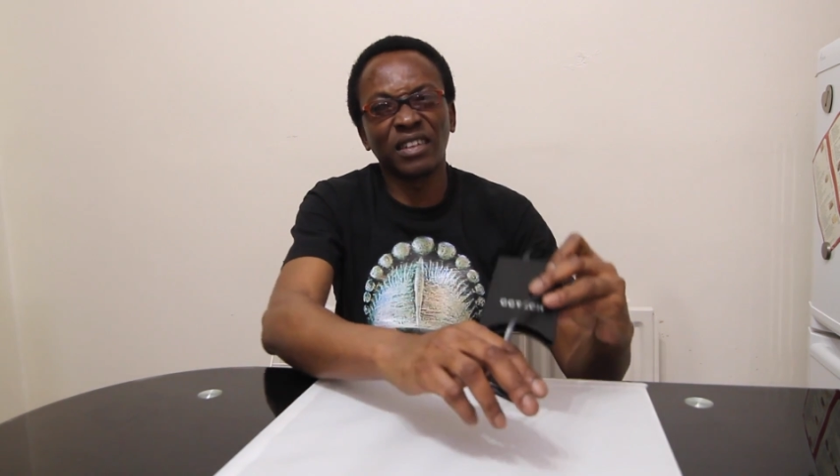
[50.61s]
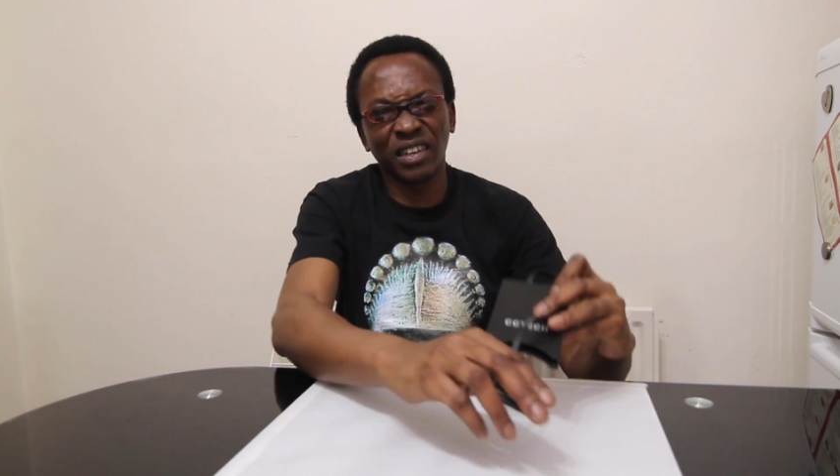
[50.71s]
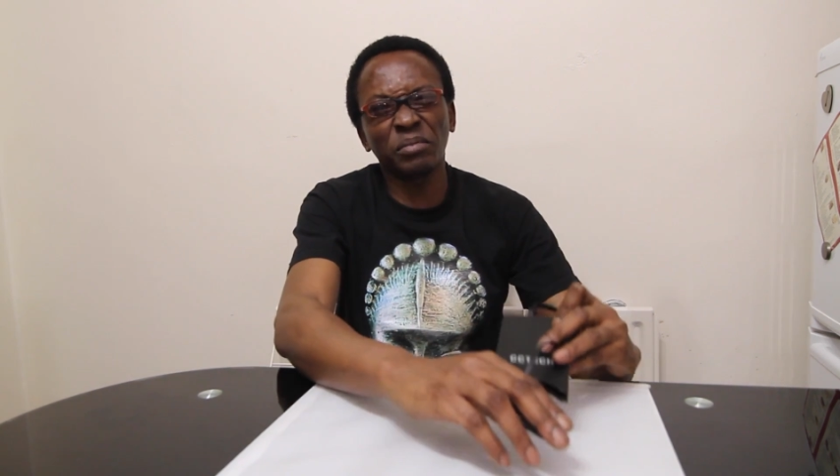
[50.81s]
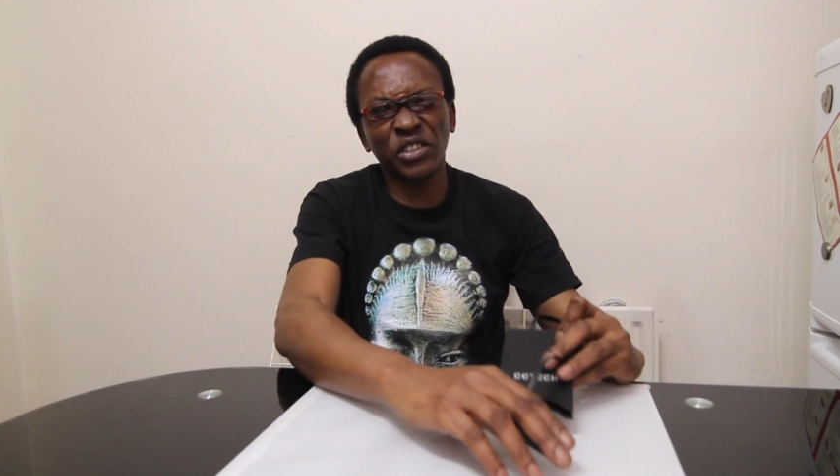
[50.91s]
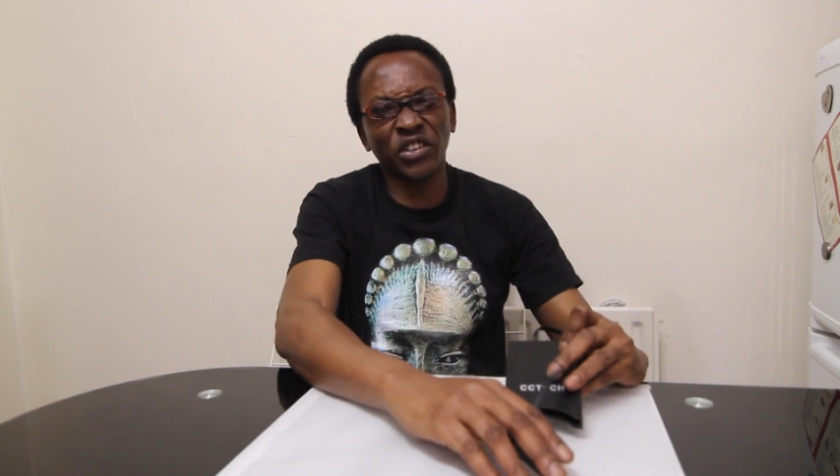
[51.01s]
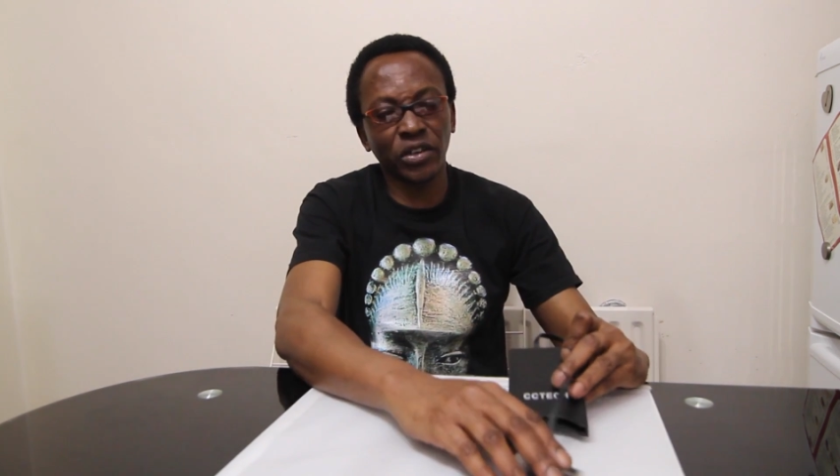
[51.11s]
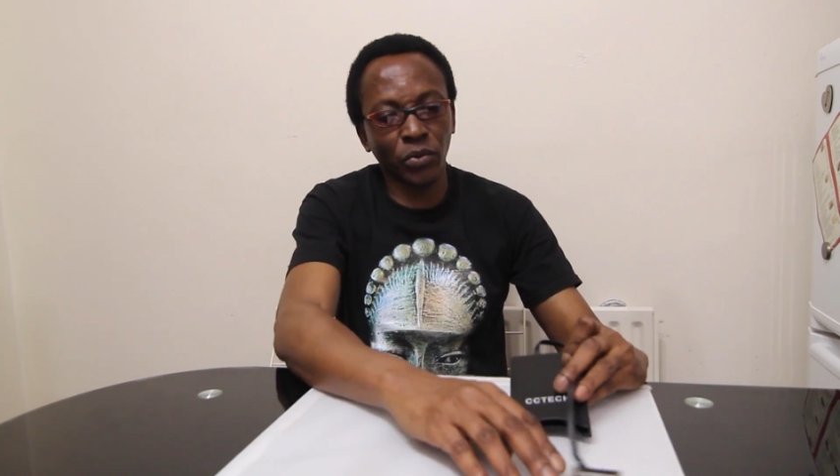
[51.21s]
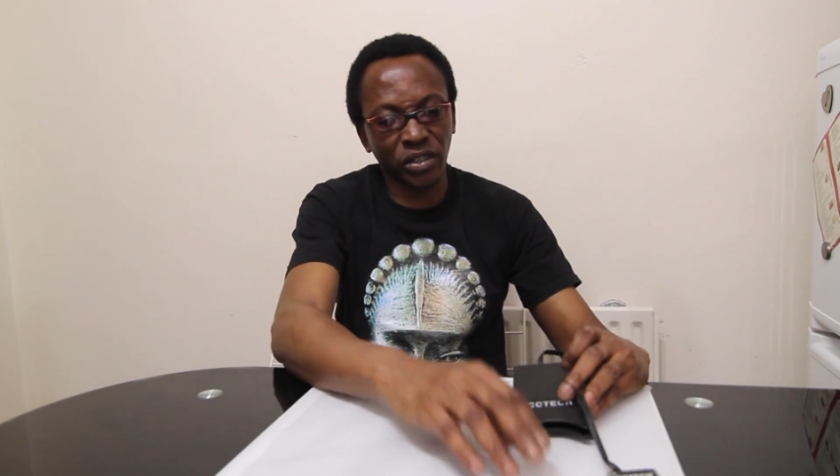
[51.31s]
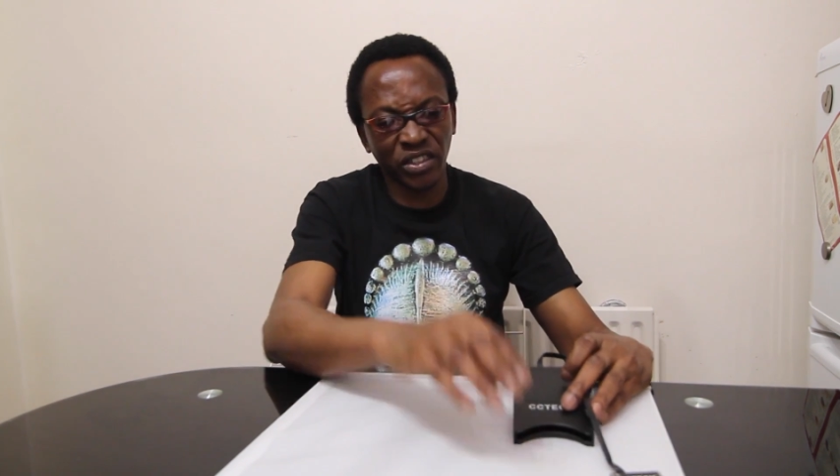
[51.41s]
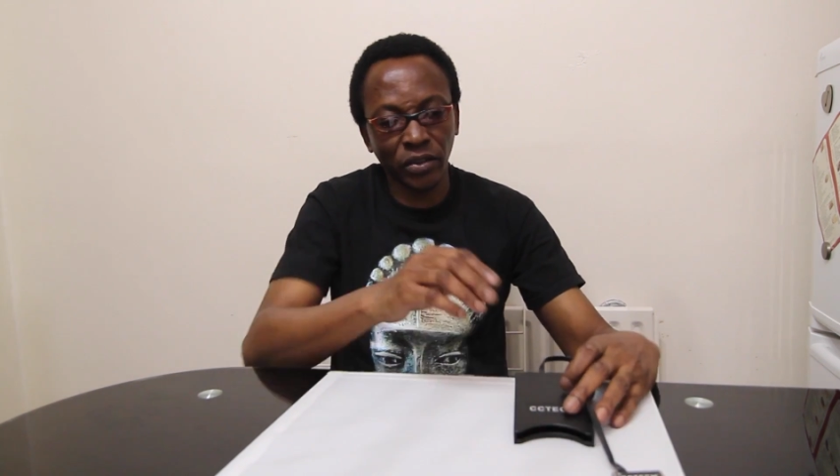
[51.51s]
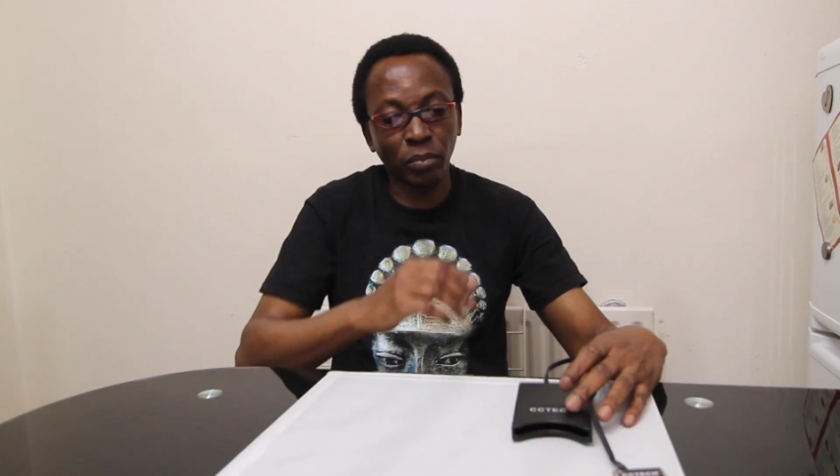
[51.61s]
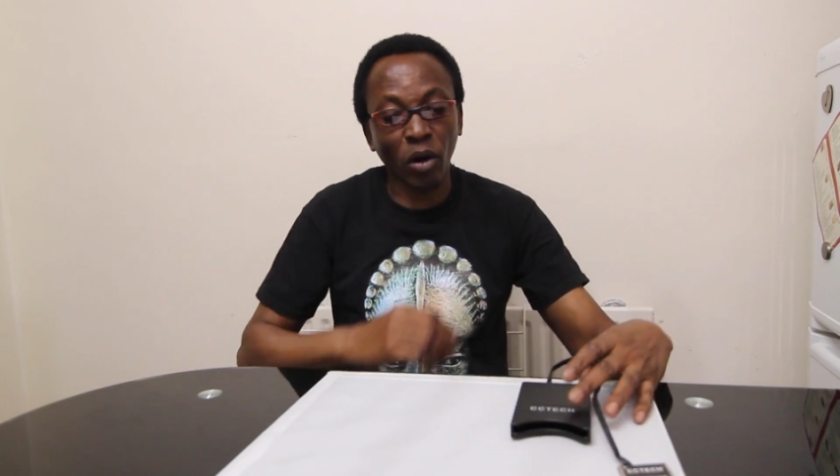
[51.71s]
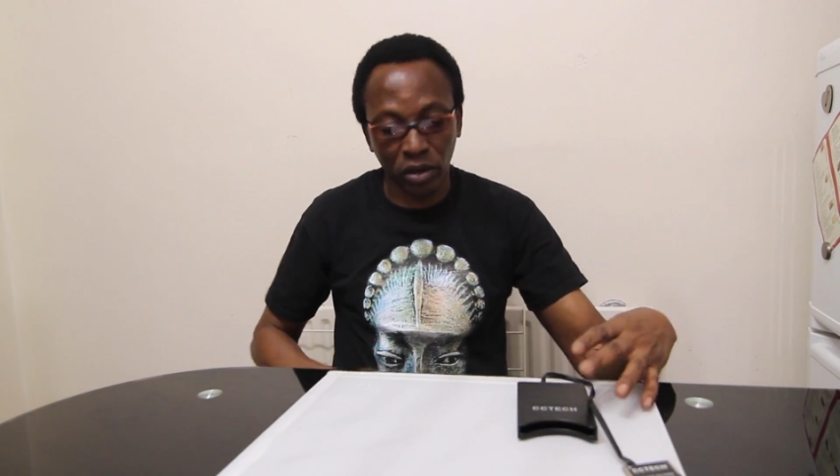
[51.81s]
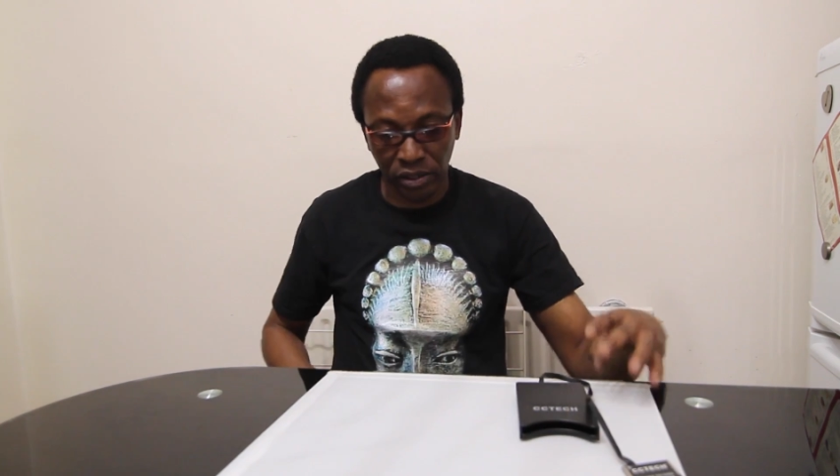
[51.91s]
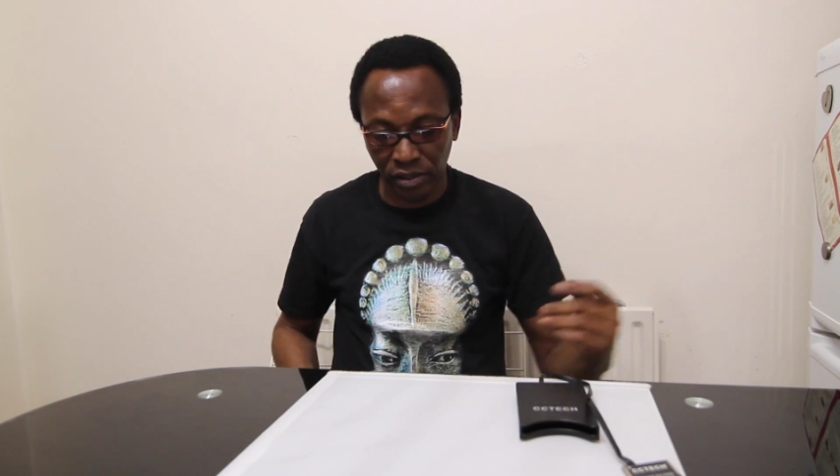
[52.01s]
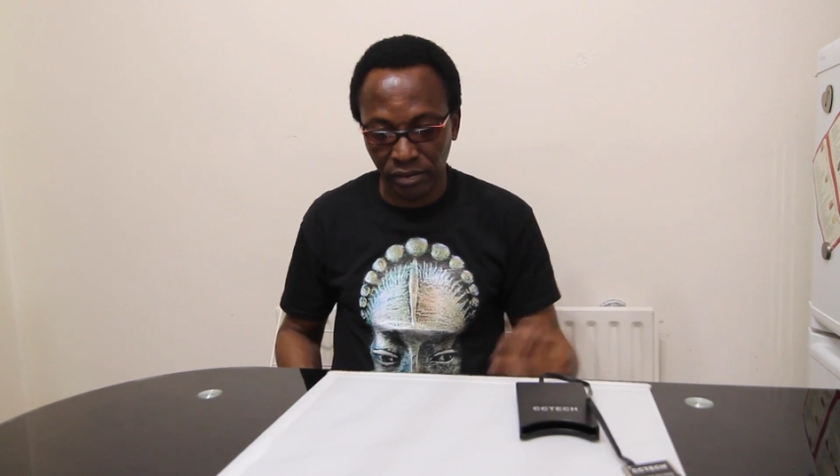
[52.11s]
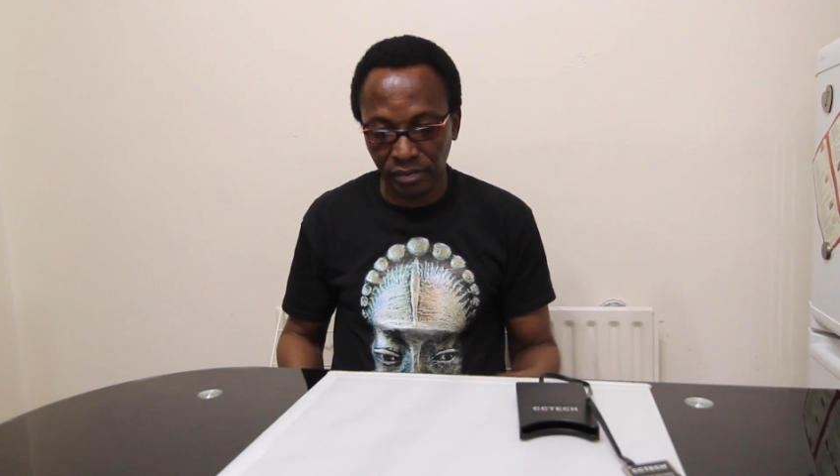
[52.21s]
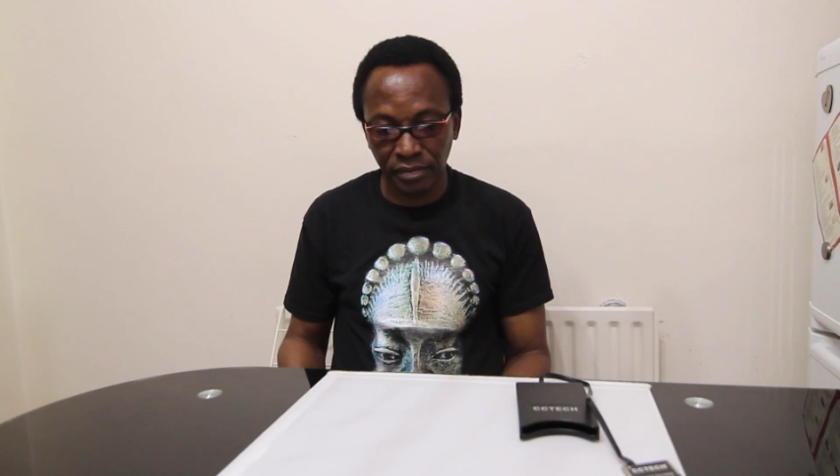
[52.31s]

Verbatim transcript: Let me show you what's in the box.